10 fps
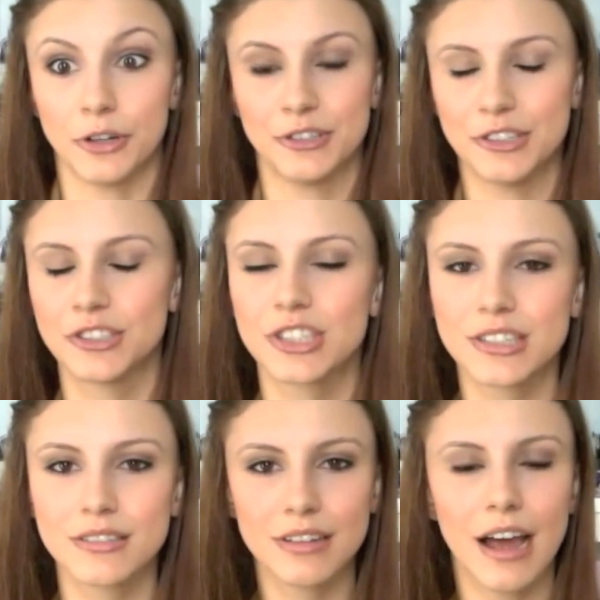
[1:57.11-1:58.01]

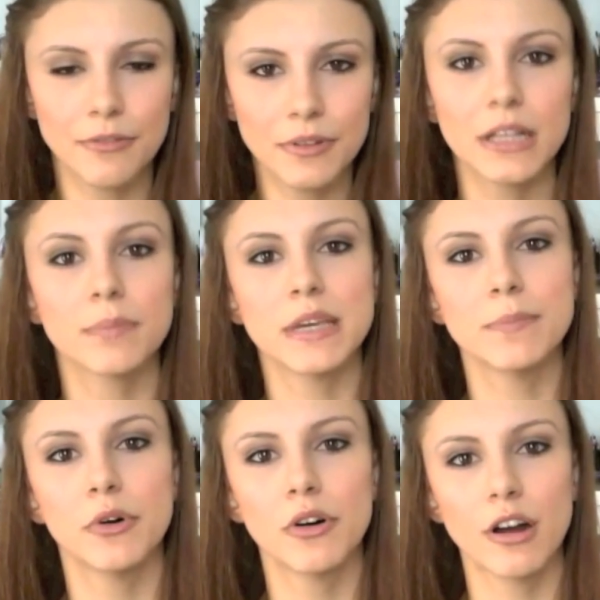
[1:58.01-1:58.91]
I feel like
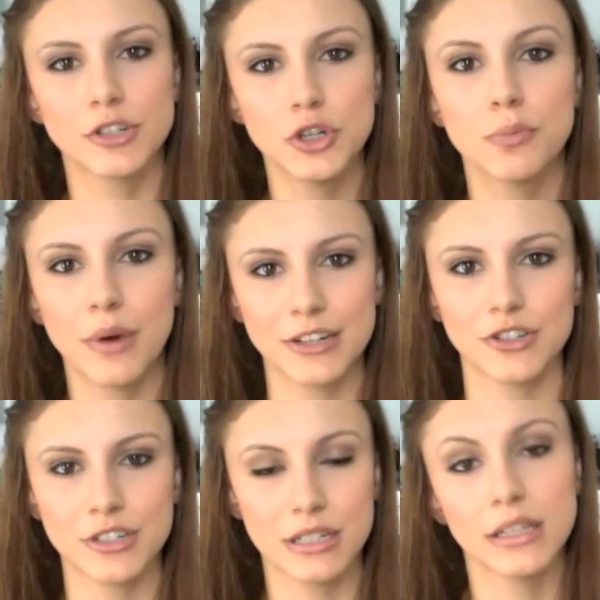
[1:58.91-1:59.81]
people are too
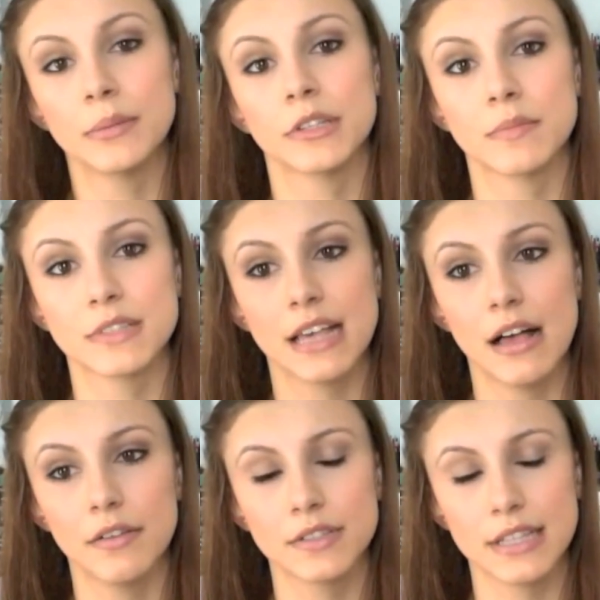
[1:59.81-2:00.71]
pressured to label
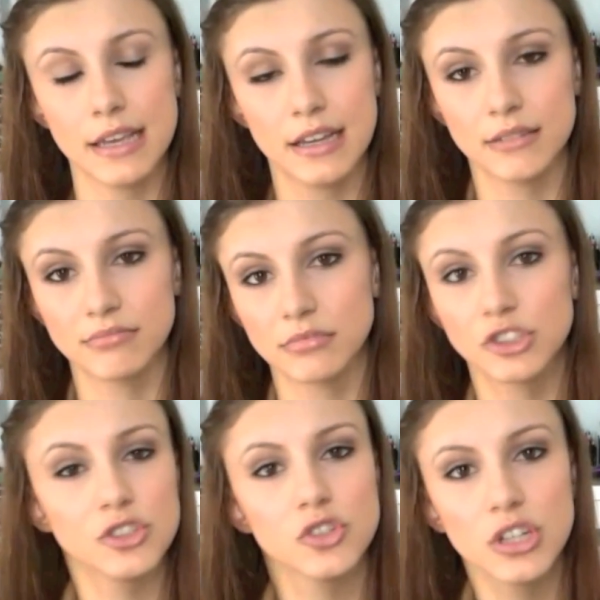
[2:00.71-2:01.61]
themselves, and
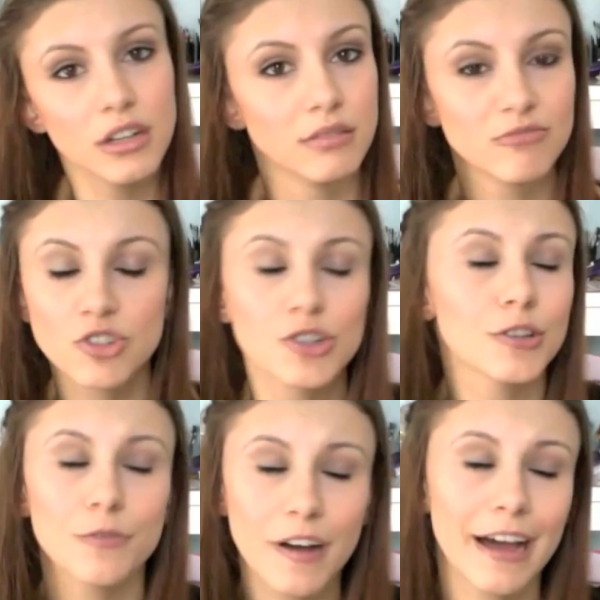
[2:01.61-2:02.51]
just chill
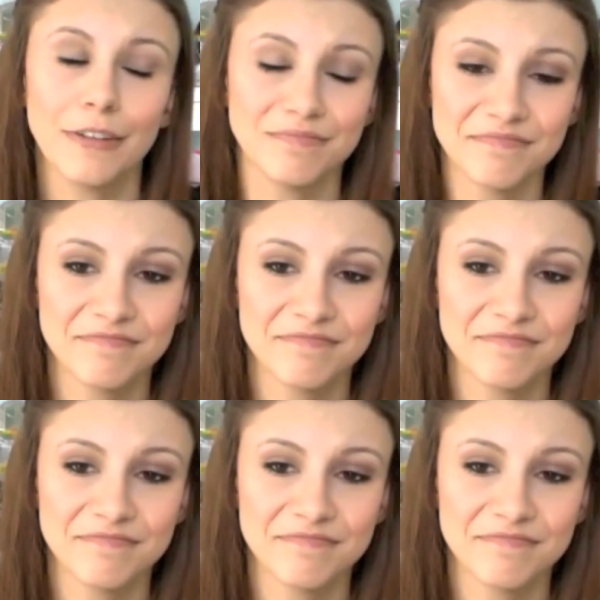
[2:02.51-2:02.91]
the fuck out.